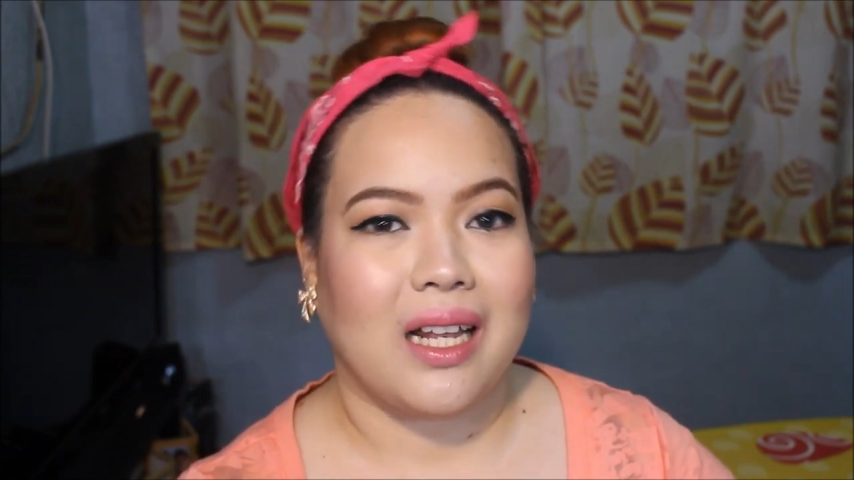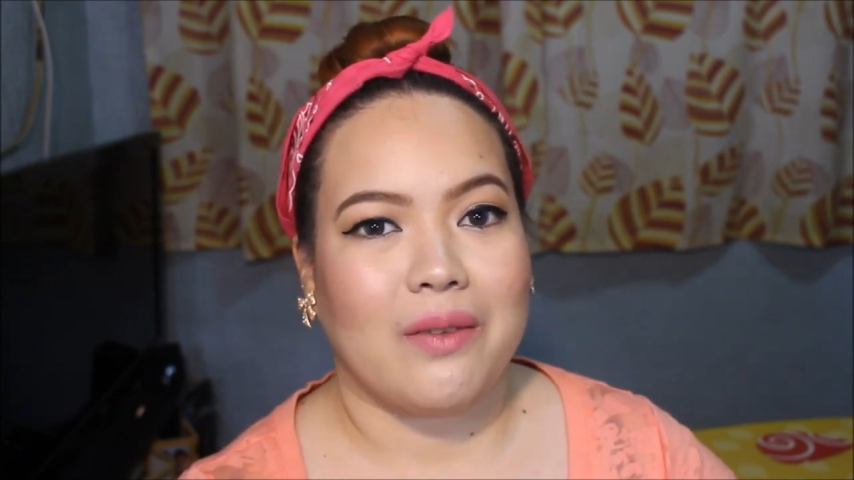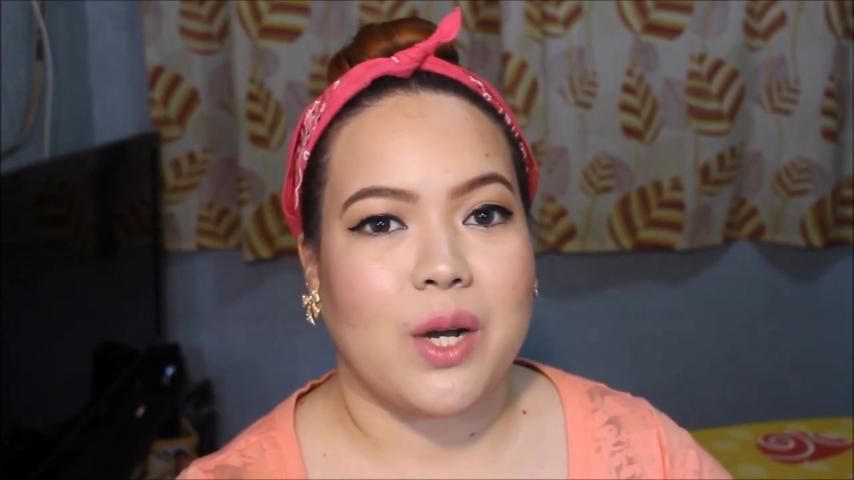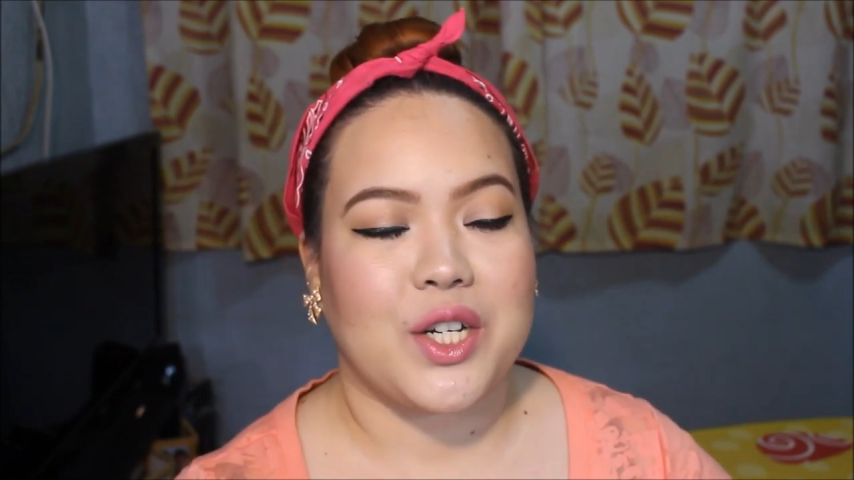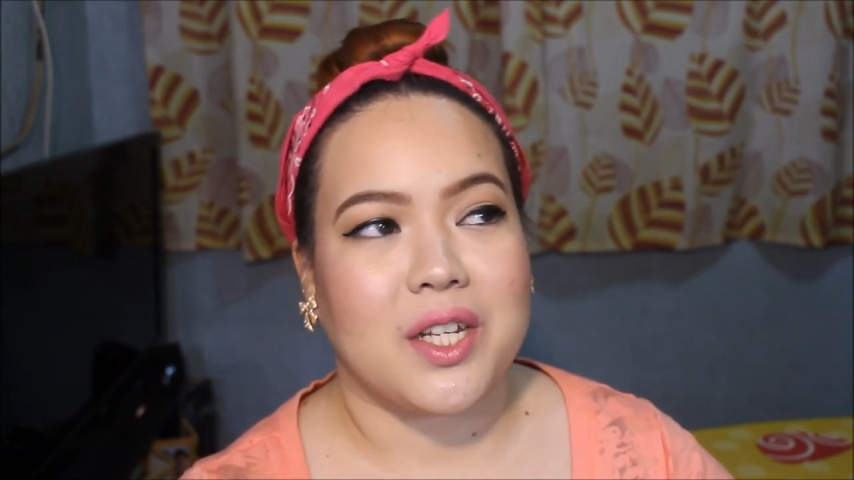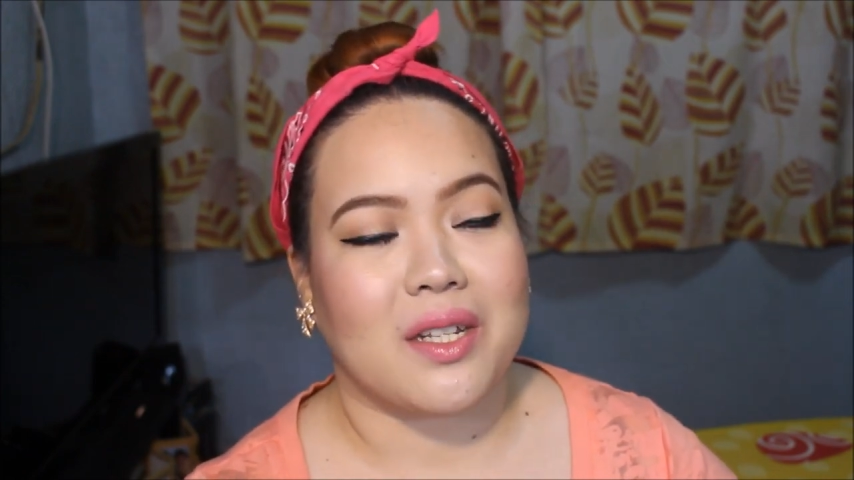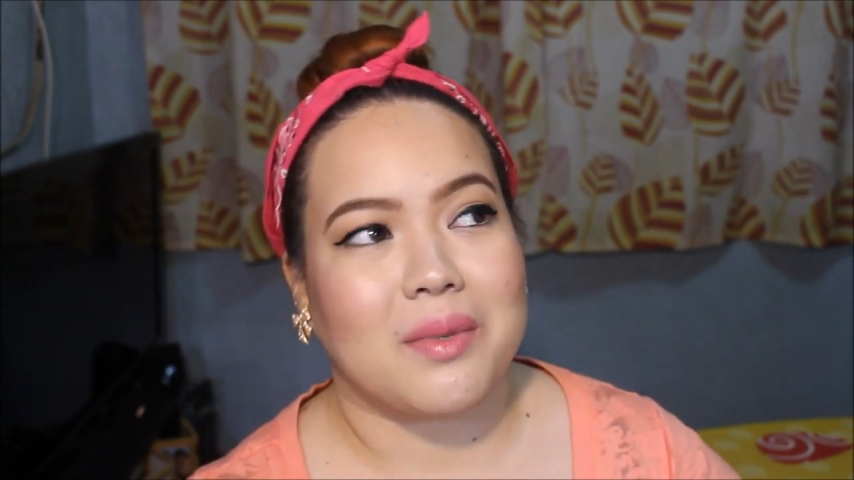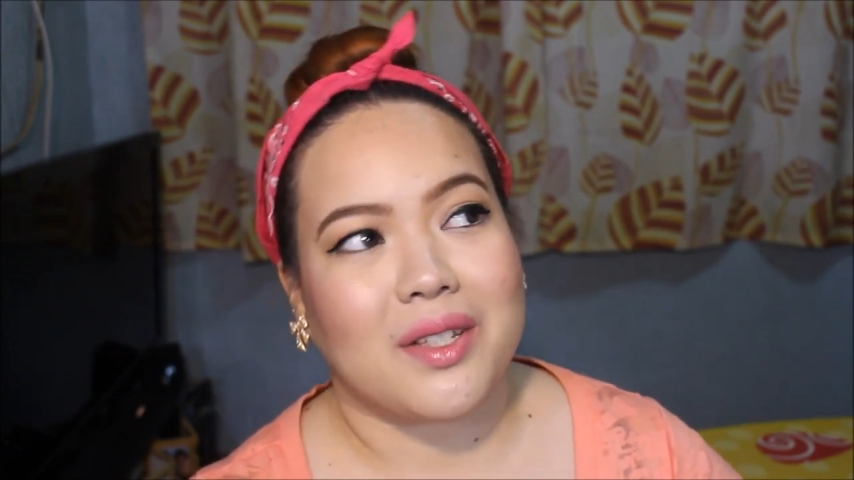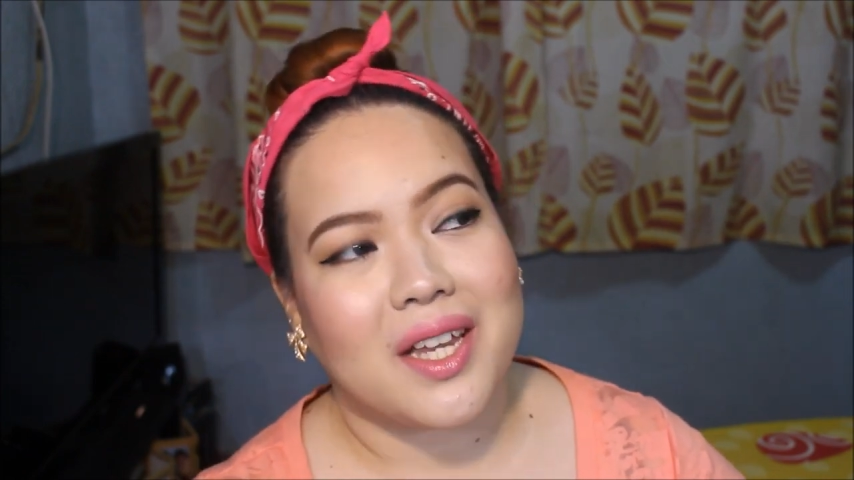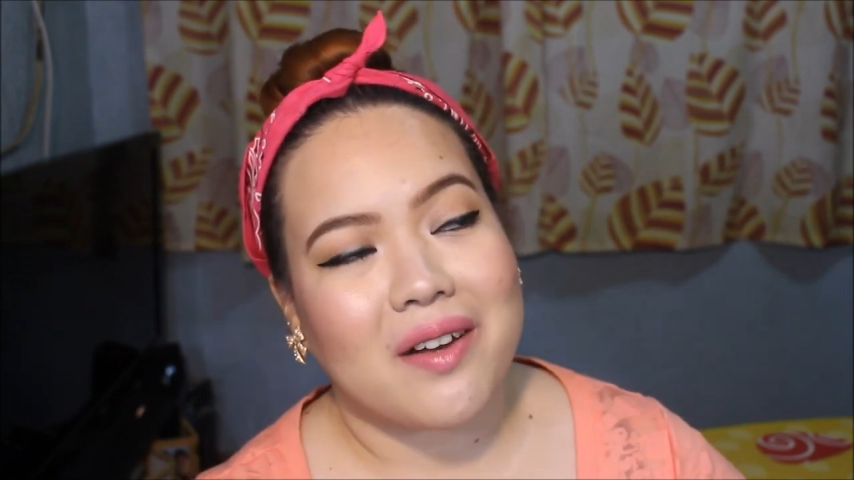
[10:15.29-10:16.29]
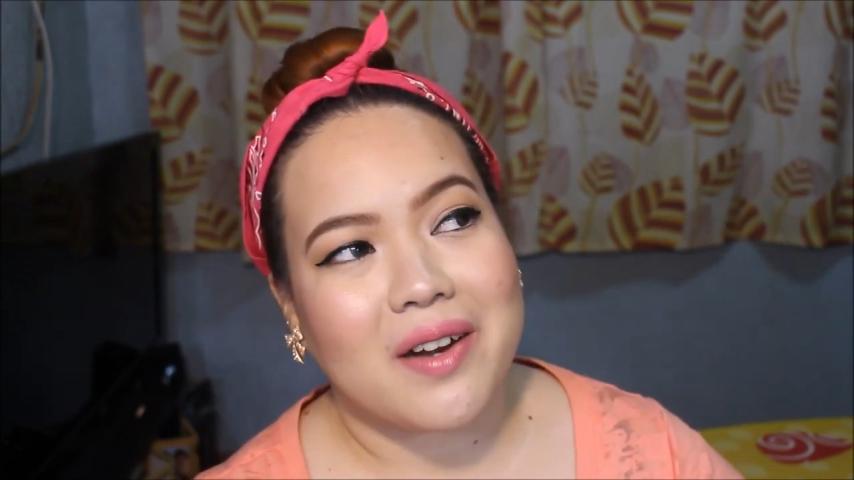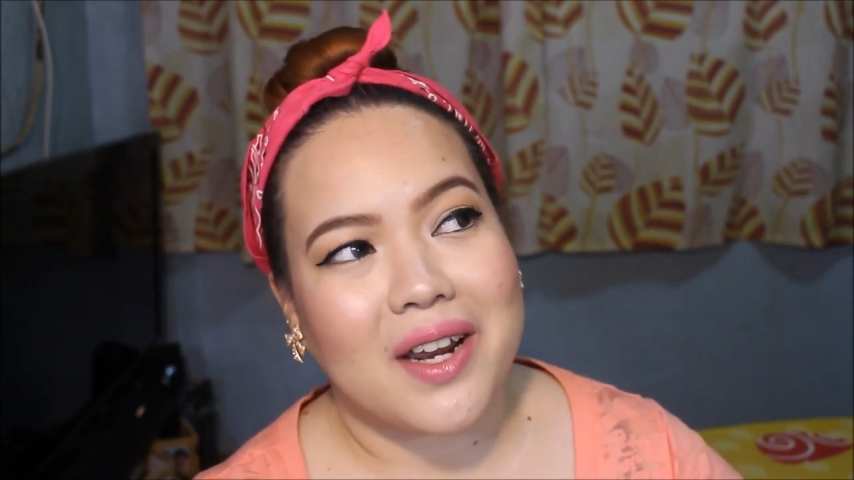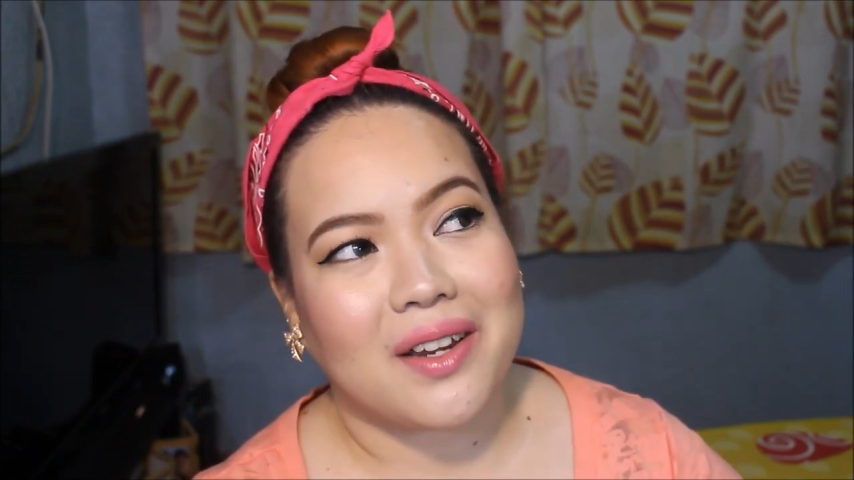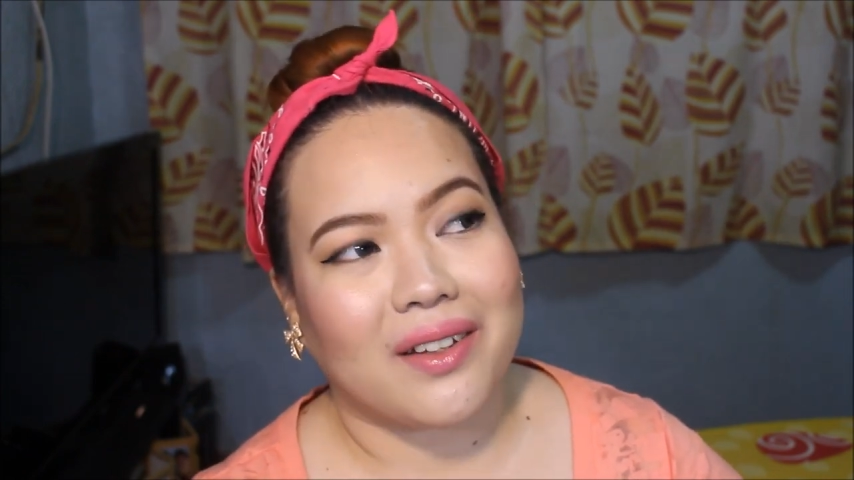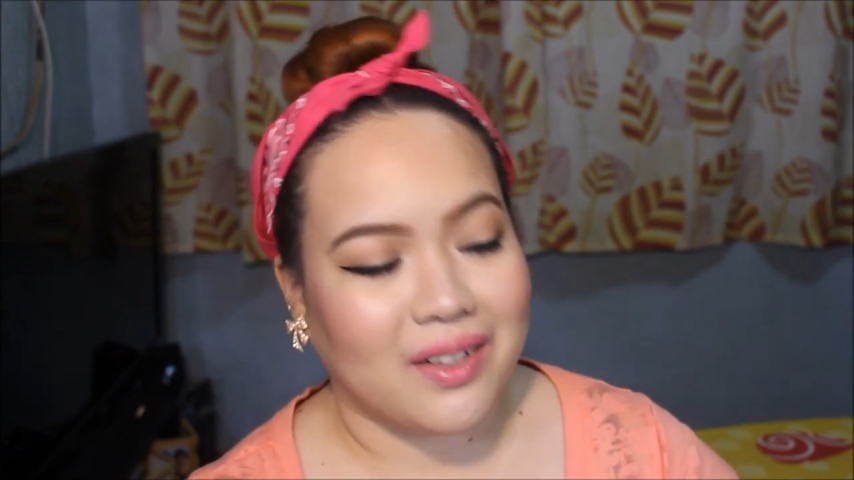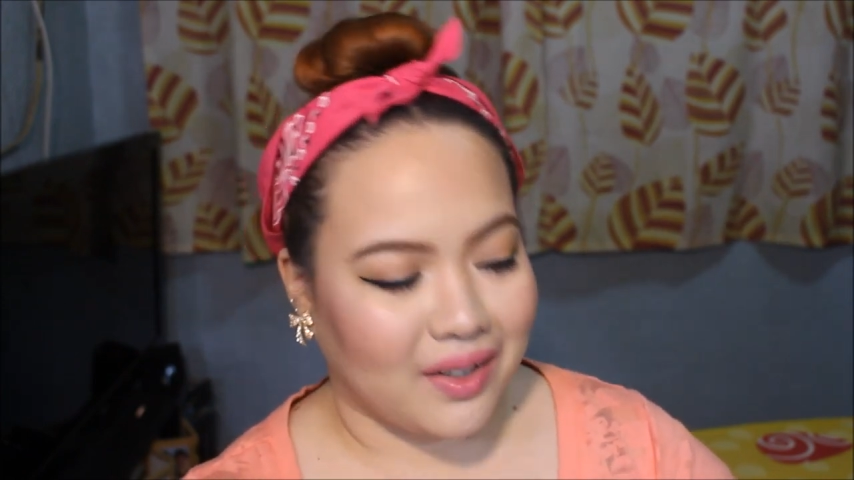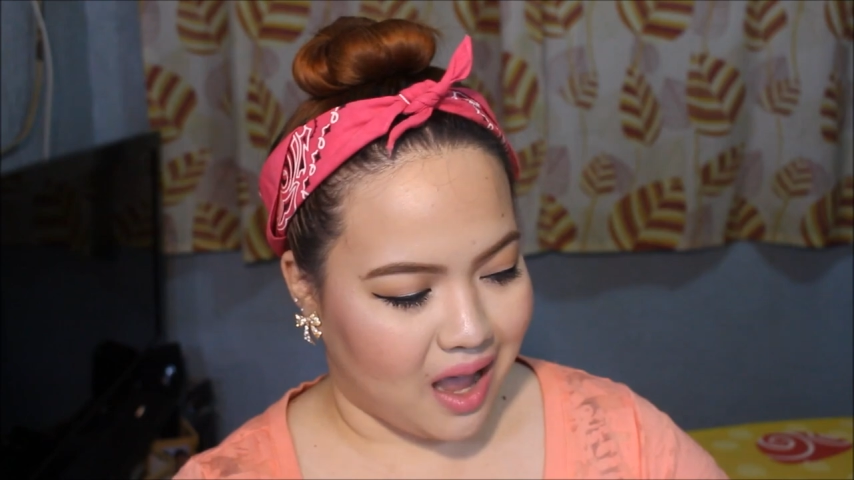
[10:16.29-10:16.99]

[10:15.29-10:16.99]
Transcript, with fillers: I love watching some series.